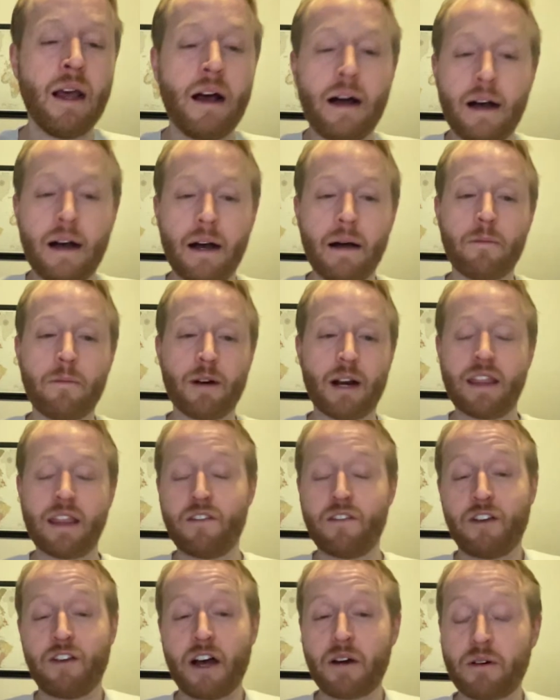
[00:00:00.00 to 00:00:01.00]
What I
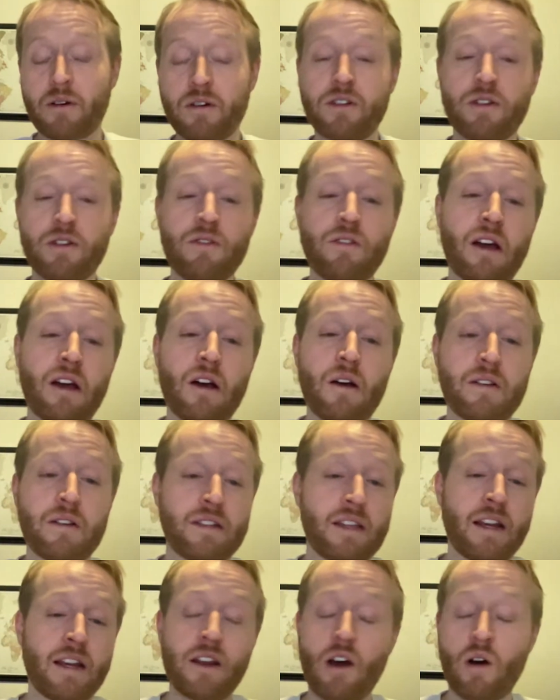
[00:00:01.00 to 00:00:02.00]
think Feyenoord do, though, is
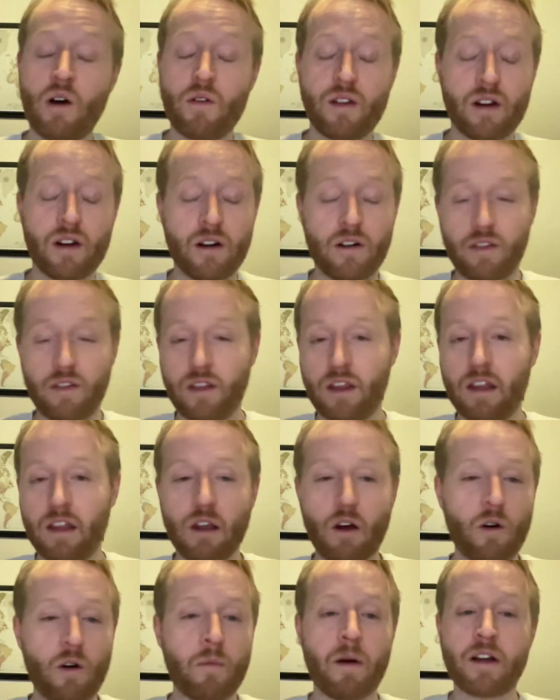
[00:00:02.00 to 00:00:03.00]
they know they're the
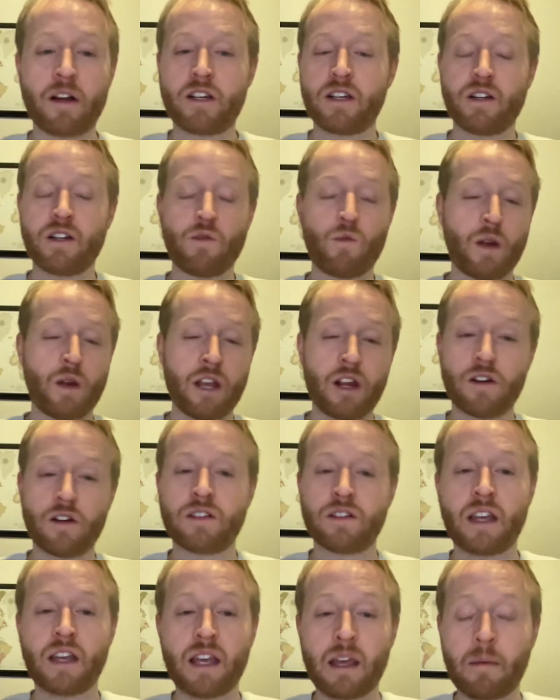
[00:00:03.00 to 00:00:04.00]
lower budgeted, weaker
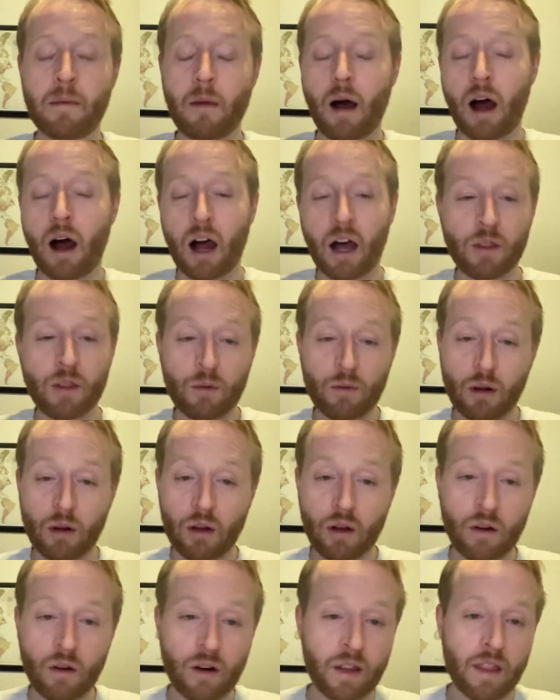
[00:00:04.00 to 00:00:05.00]
team on the
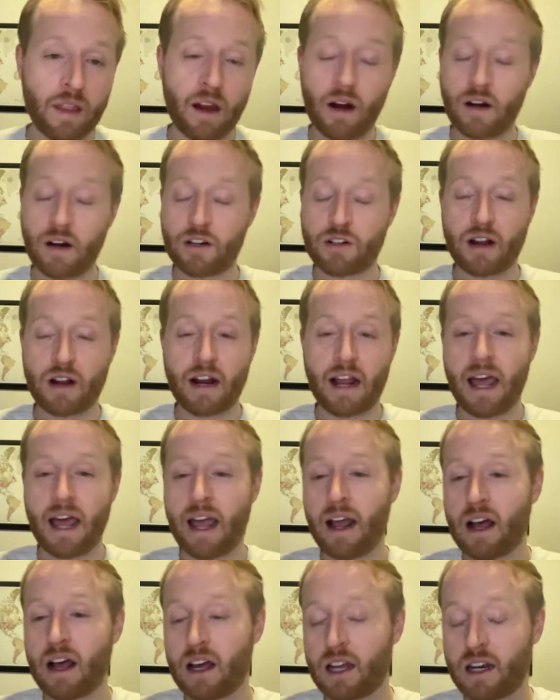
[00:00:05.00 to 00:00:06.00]
road, and they're going to try to
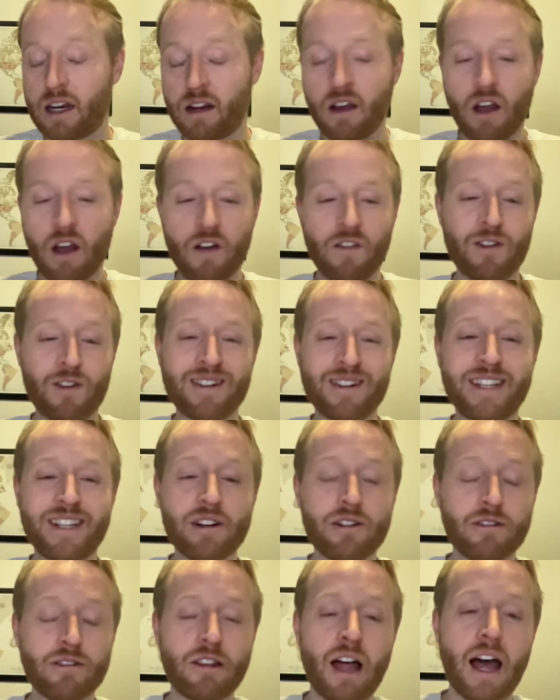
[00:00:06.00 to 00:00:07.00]
hang on for
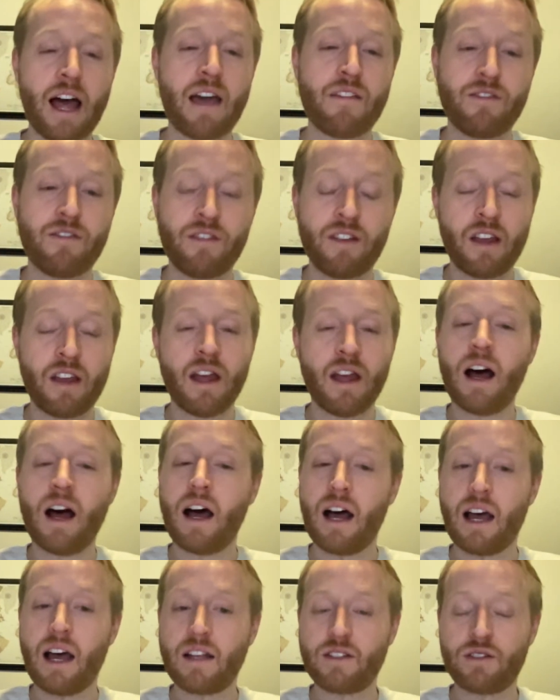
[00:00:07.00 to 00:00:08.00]
dear life
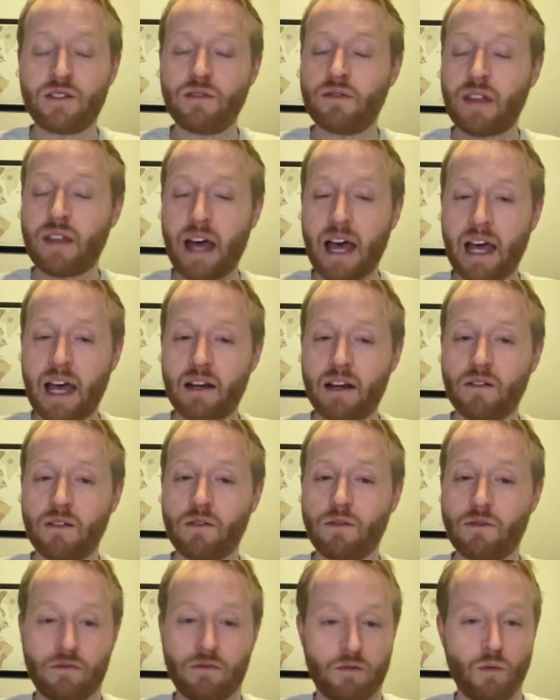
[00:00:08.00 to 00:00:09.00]
to that
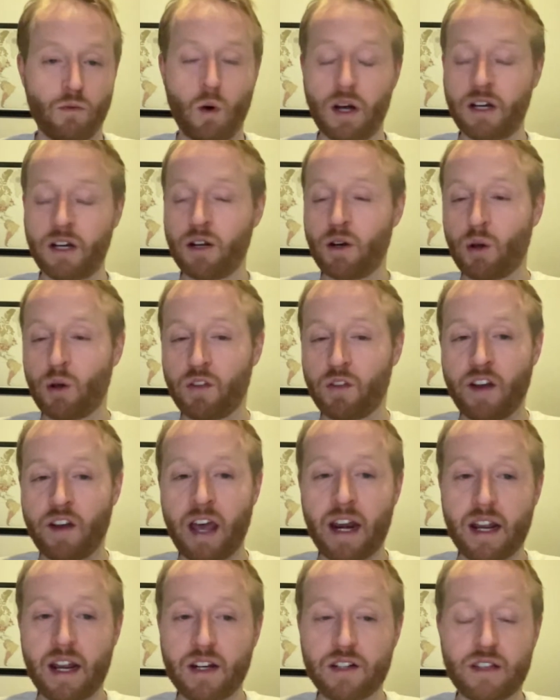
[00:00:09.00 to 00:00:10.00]
1-goal
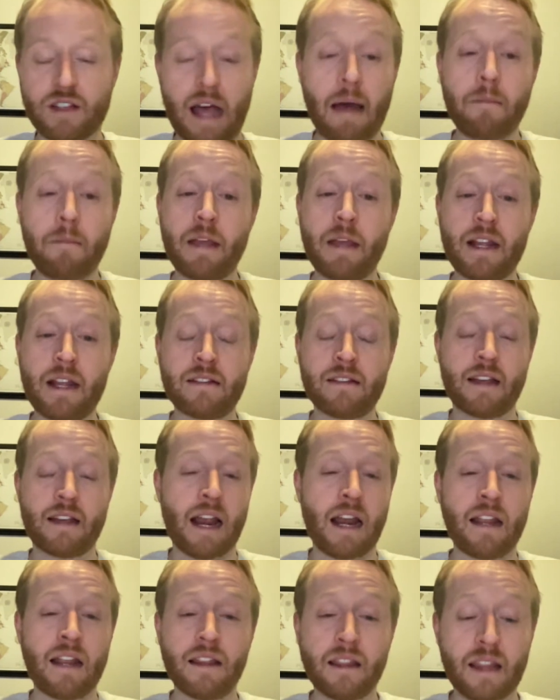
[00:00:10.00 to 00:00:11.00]
advantage. That means that
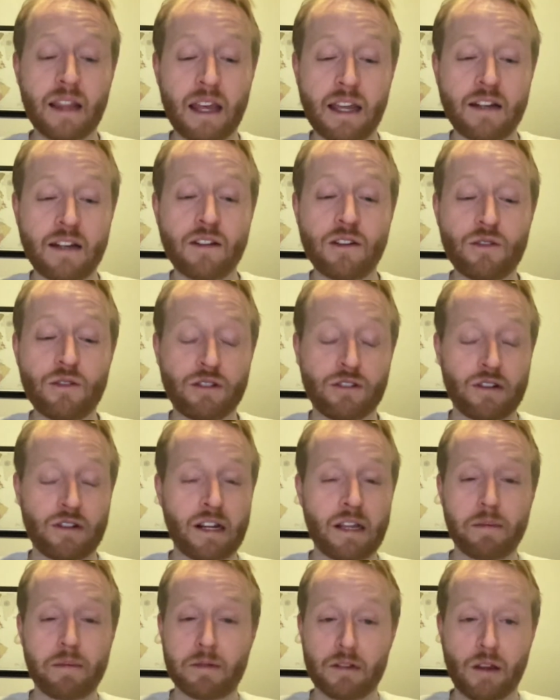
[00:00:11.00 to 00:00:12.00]
anything they can do to try
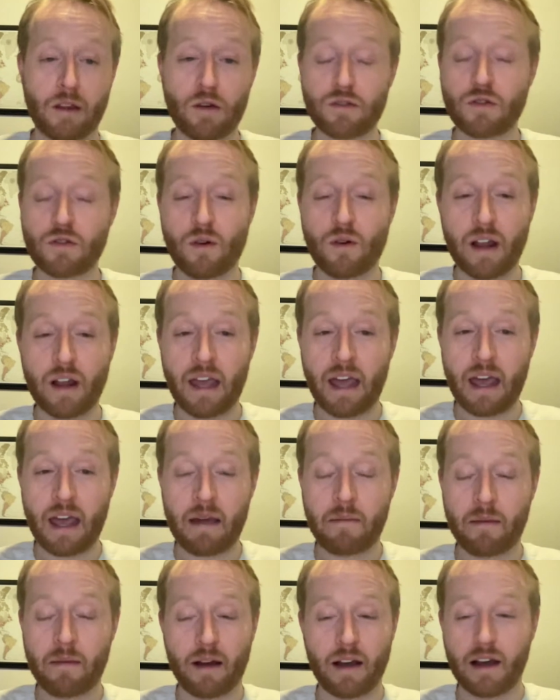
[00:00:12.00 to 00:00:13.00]
to keep it a low-scoring
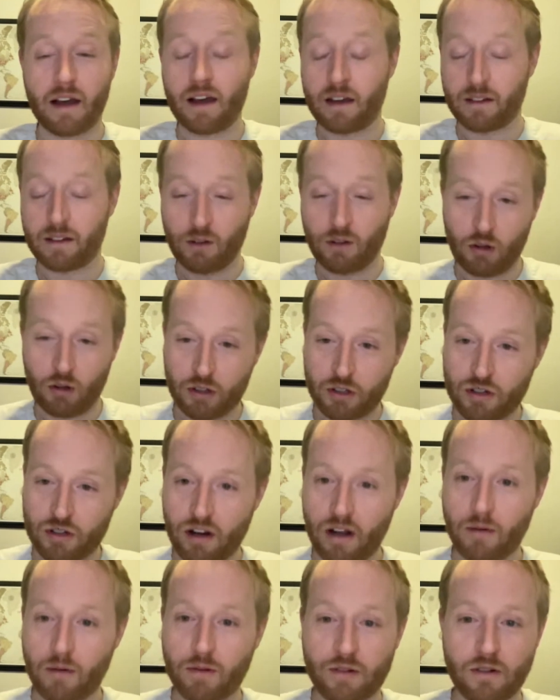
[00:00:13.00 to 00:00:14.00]
game, a goalless
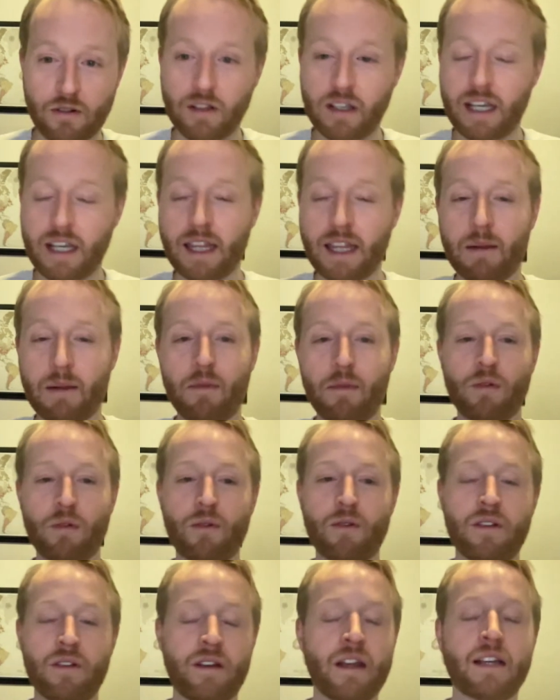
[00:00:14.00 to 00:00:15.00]
draw will certainly get them
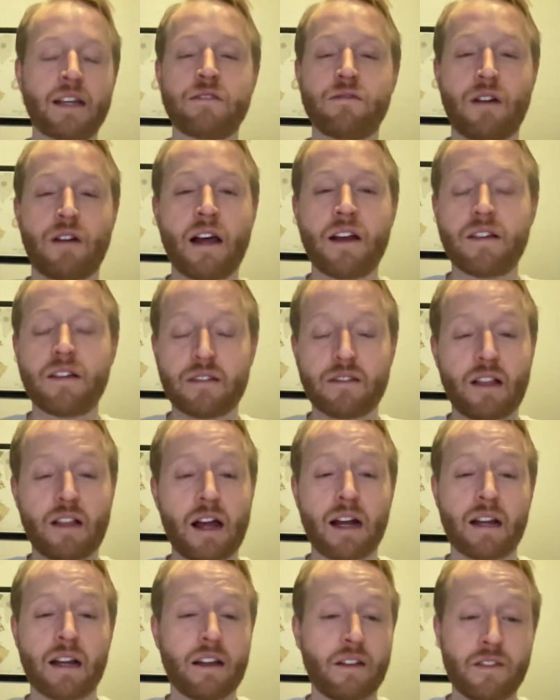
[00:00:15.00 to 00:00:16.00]
through to the next round of
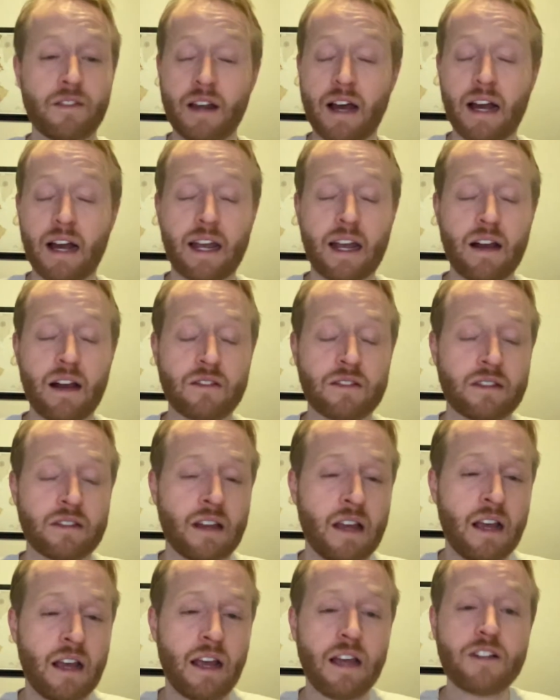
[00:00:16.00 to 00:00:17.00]
the knockouts
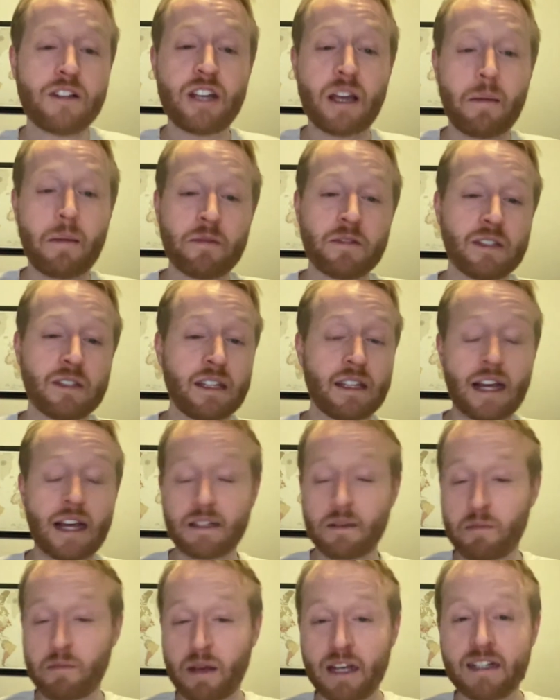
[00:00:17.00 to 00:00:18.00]
in Champions League.
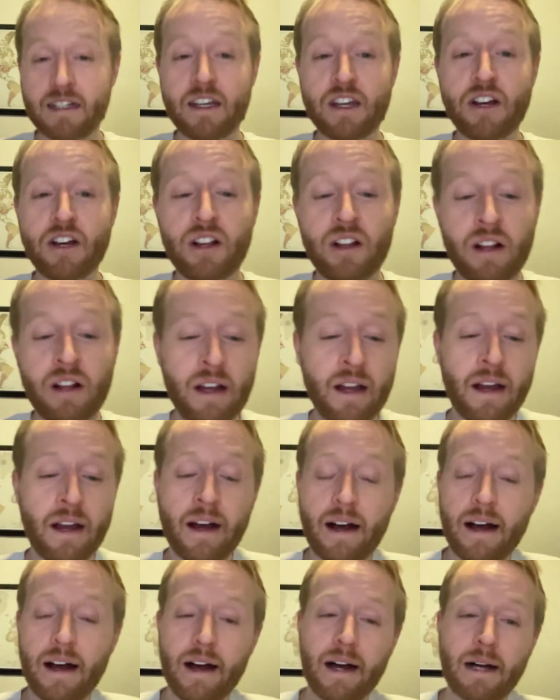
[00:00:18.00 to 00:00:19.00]
That's a big deal.
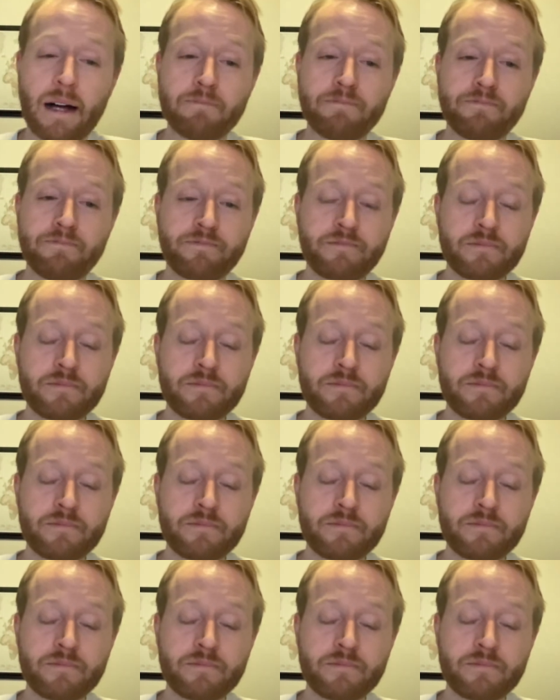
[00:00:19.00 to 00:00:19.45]
And